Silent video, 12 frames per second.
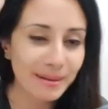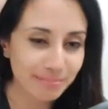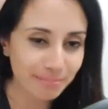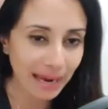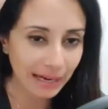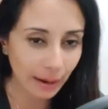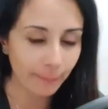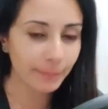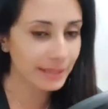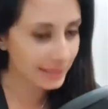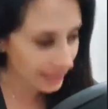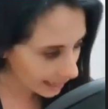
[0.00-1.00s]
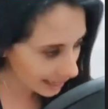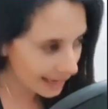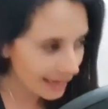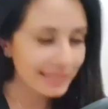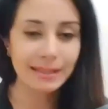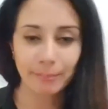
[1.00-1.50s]
made up. It's
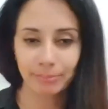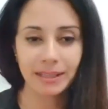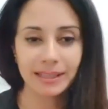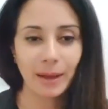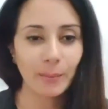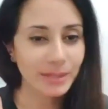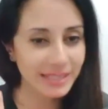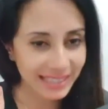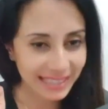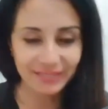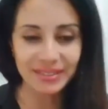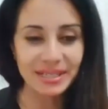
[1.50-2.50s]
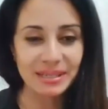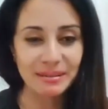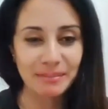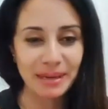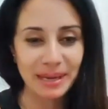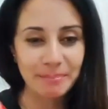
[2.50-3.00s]
something that was given
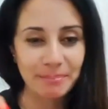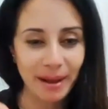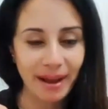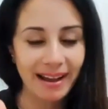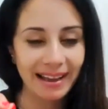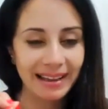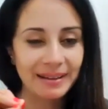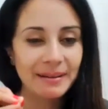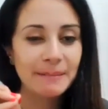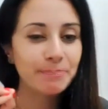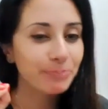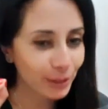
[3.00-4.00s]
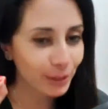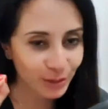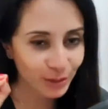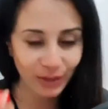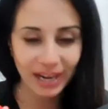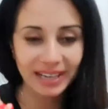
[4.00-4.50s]
to me by a
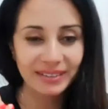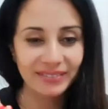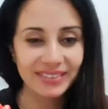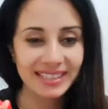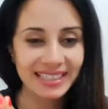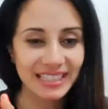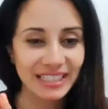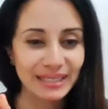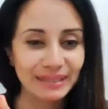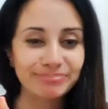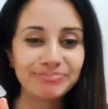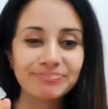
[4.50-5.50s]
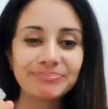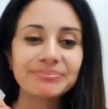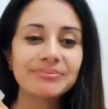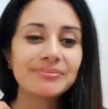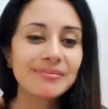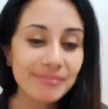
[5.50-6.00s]
trained physician.
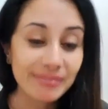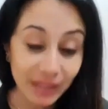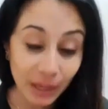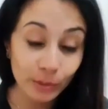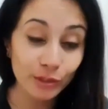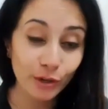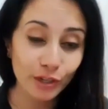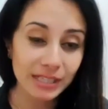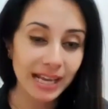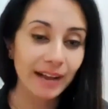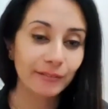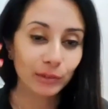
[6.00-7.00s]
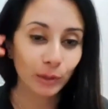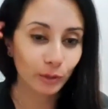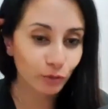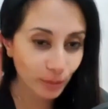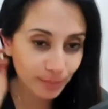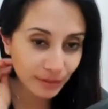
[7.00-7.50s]
I was shown to have
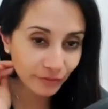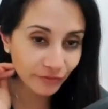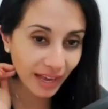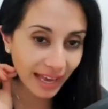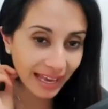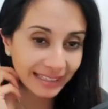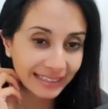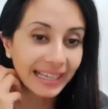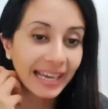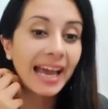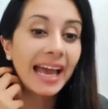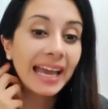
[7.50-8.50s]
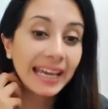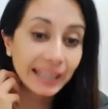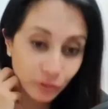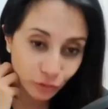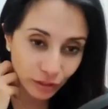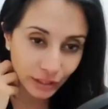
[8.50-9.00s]
low tryptophan,
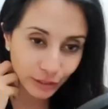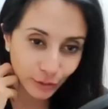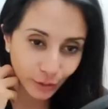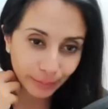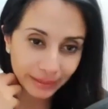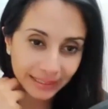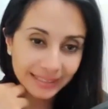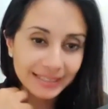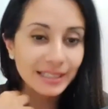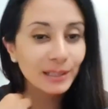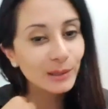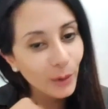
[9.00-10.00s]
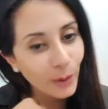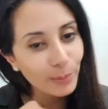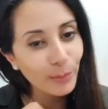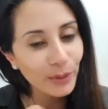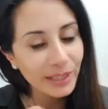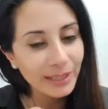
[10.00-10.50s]
estrogen dominance, low
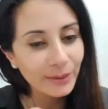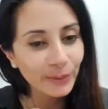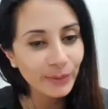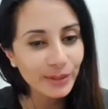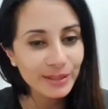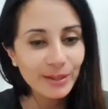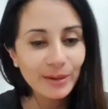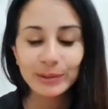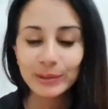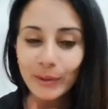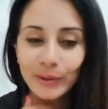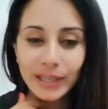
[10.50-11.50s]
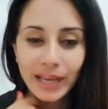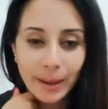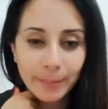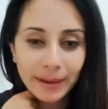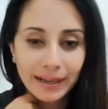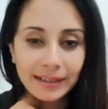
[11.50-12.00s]
morning cortisol, low
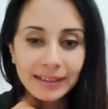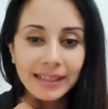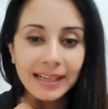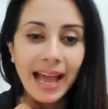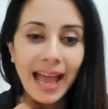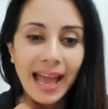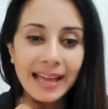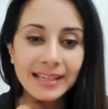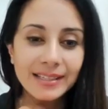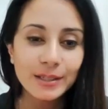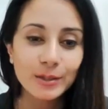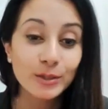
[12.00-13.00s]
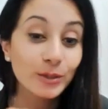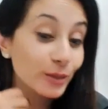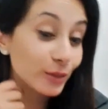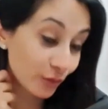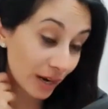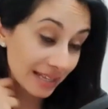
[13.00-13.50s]
GABA, and
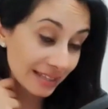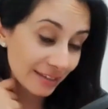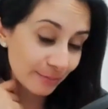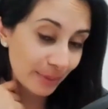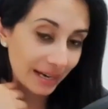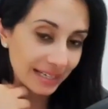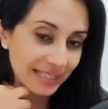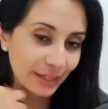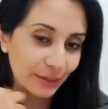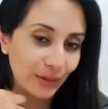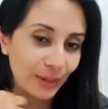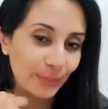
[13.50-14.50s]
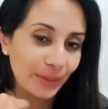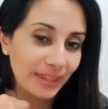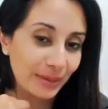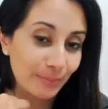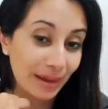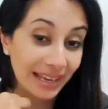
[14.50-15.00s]
2 strains of bacteria
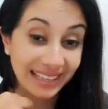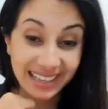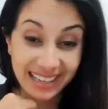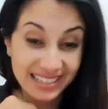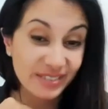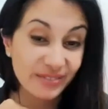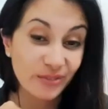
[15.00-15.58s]
within my gut